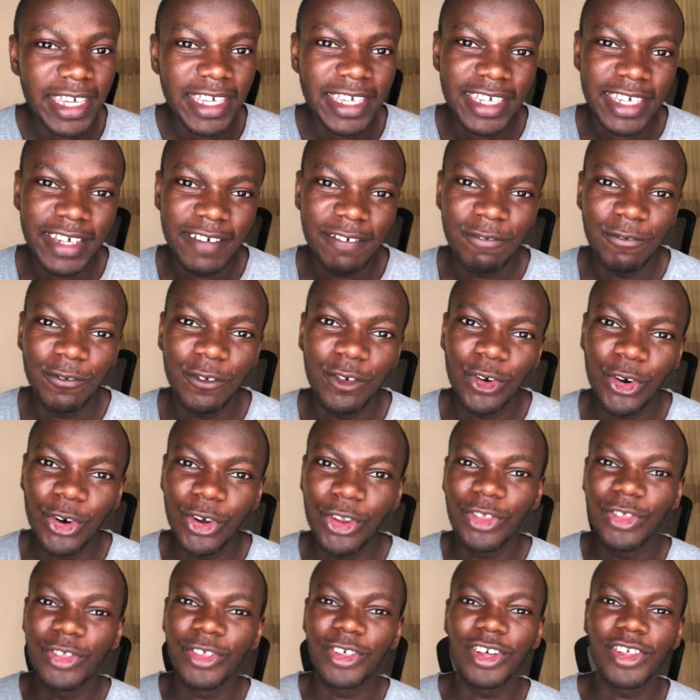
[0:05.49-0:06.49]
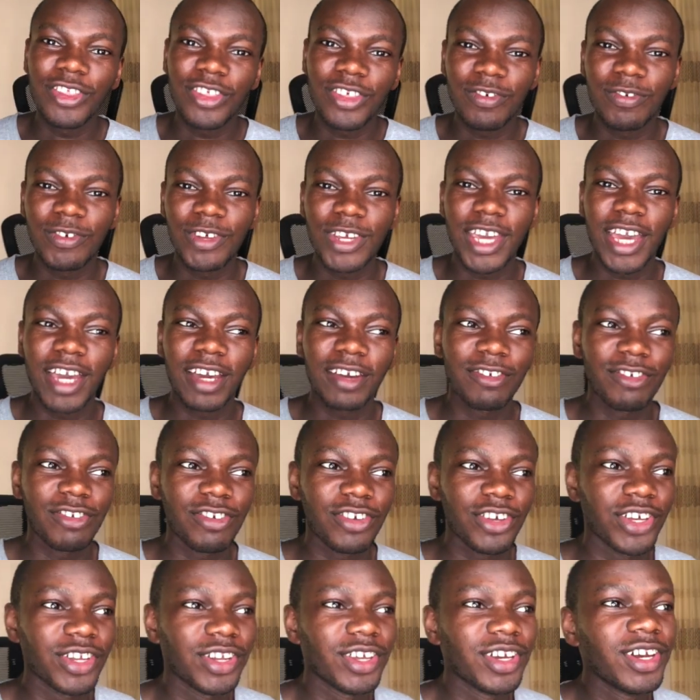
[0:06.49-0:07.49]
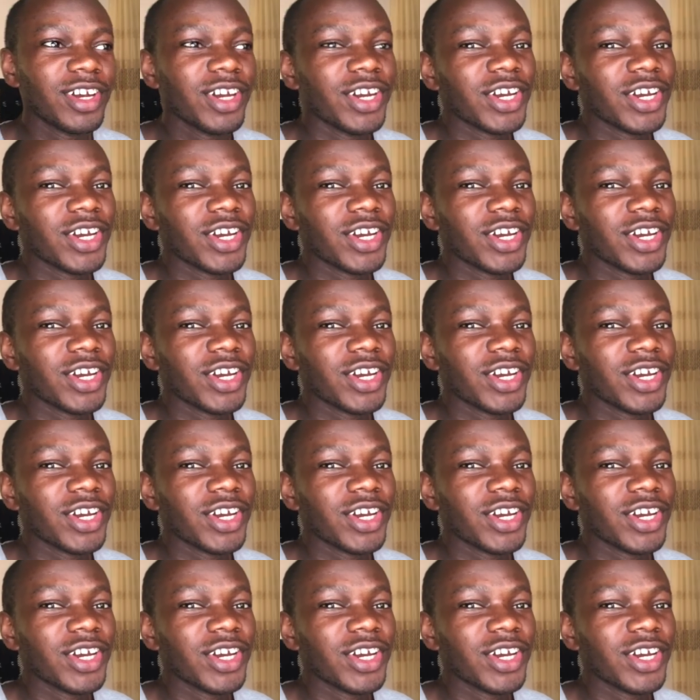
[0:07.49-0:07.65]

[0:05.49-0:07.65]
again for another reaction.